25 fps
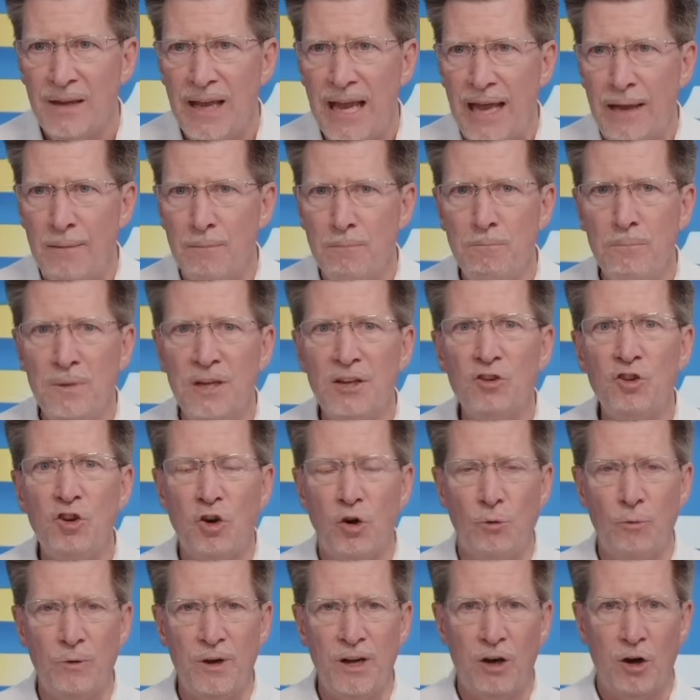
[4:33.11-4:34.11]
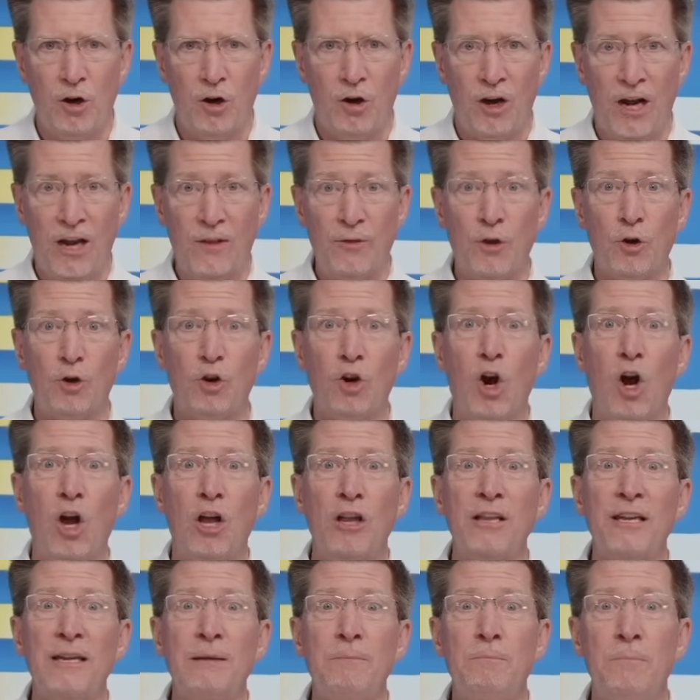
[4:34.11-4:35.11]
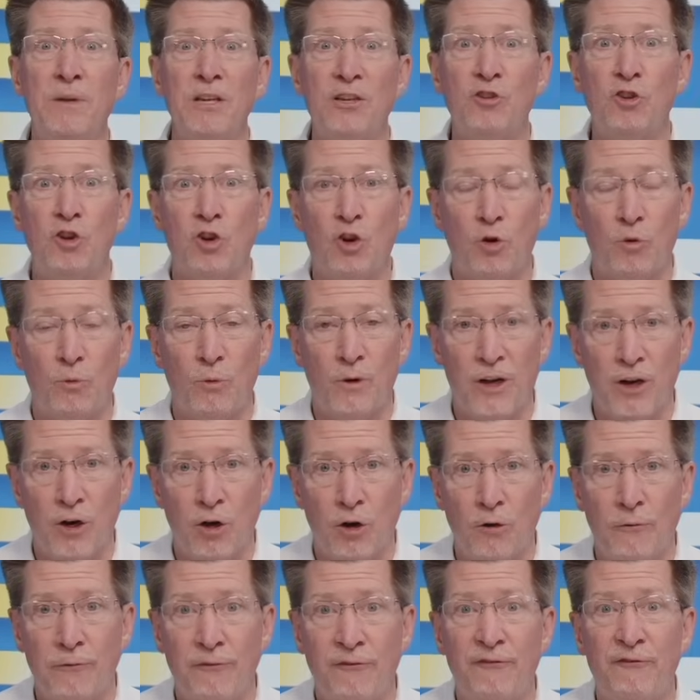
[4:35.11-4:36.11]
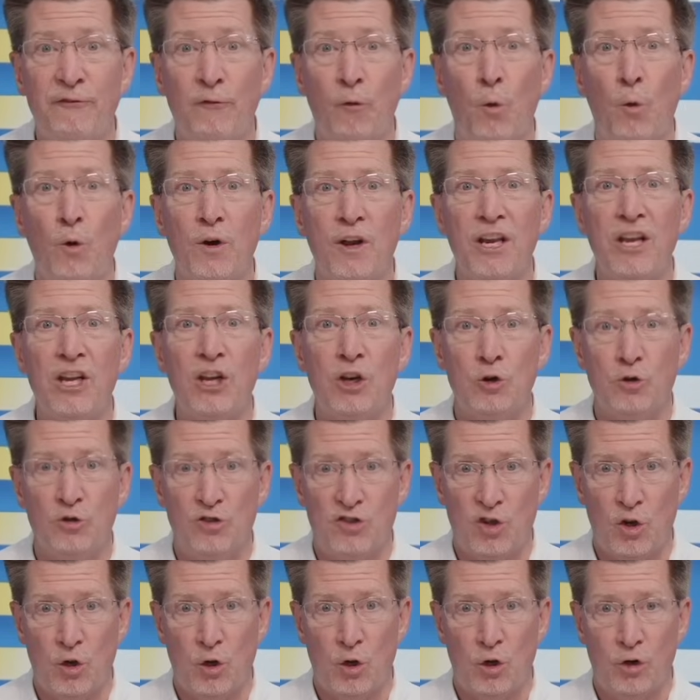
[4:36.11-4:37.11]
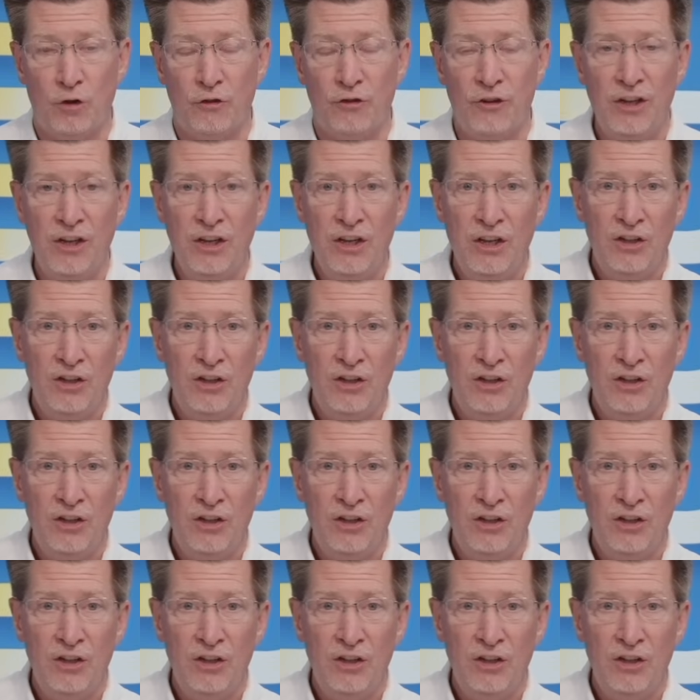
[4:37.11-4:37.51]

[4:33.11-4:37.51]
at mid career. And they're calling mid career 40 years old.